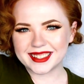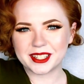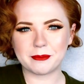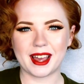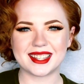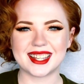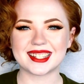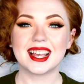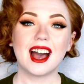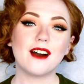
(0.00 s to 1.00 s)
so
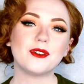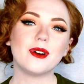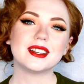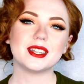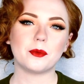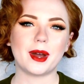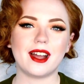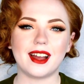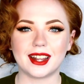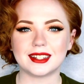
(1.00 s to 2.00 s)
basics of corset
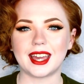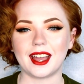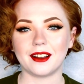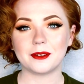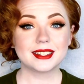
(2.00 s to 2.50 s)
wear and care.